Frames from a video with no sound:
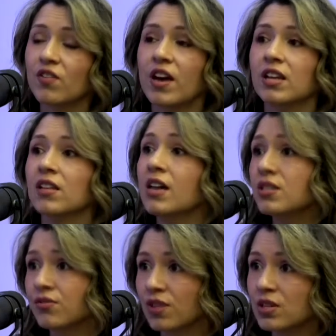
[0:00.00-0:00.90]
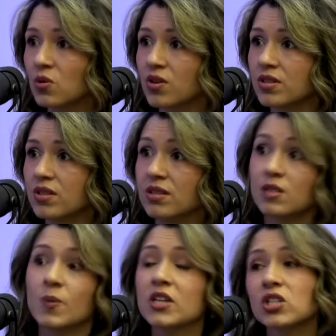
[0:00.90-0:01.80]
providing lots of resources,
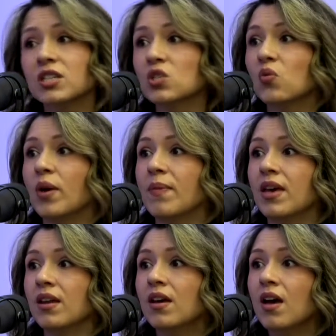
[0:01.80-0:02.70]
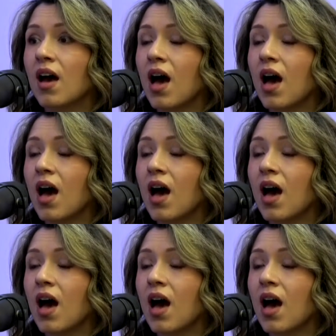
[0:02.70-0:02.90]
especially to women.